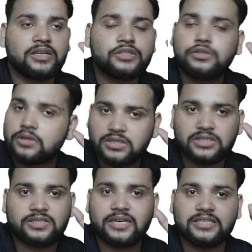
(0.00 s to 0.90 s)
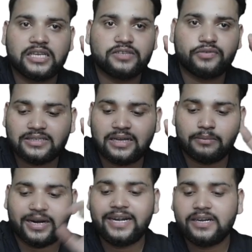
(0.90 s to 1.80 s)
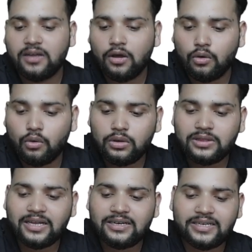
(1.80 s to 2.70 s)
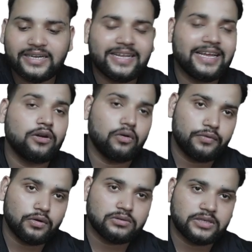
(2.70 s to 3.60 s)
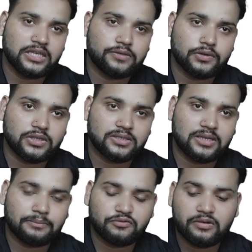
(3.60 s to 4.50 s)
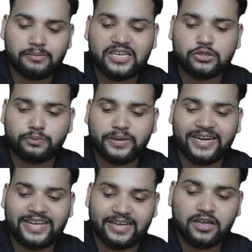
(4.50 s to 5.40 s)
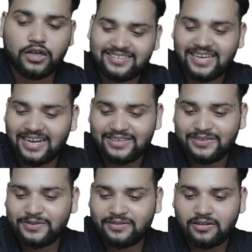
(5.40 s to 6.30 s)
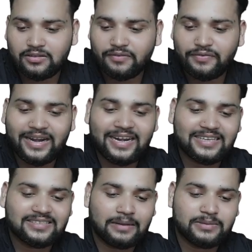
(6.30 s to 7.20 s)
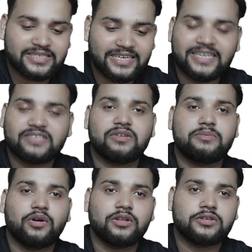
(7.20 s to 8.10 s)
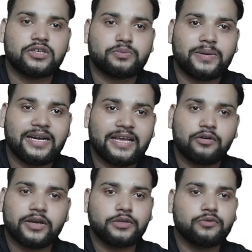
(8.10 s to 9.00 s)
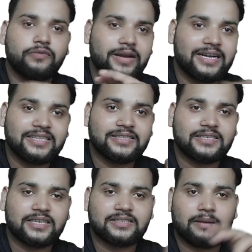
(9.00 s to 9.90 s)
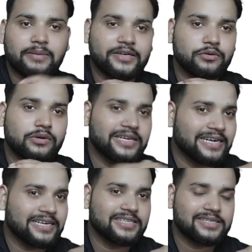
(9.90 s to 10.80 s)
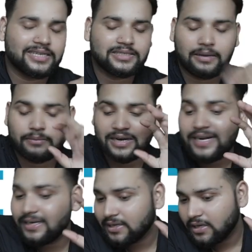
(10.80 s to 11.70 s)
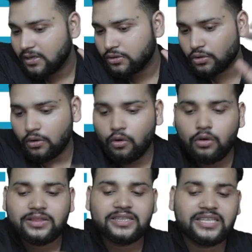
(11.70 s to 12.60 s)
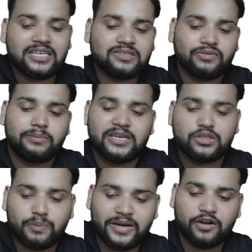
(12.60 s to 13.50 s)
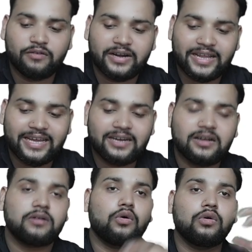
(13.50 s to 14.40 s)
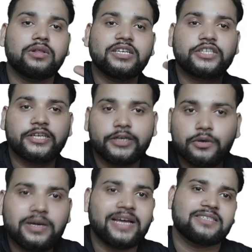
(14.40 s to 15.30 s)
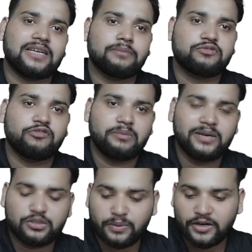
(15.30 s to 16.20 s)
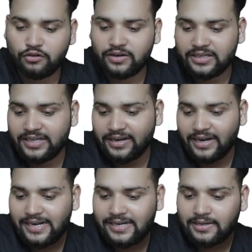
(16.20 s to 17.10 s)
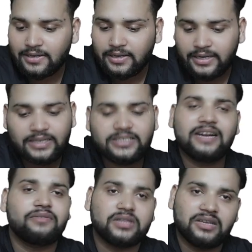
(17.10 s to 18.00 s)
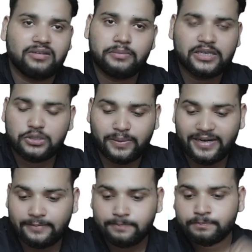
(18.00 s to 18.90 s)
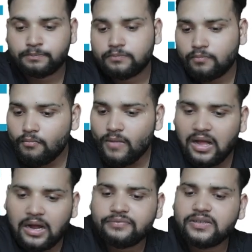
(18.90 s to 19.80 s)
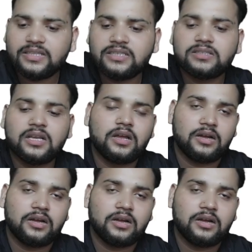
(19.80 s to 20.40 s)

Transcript: once you register a sales exam, right? all the detail of your Salesforce exams will be displayed here. Yeah, uh, the failed exam status will be also displayed like, okay, you failed in this exam and you cleared this exam, right? So all the things will be displayed over here. All the scheduled exams will be displayed over there, right? Each and everything will be displayed. After this,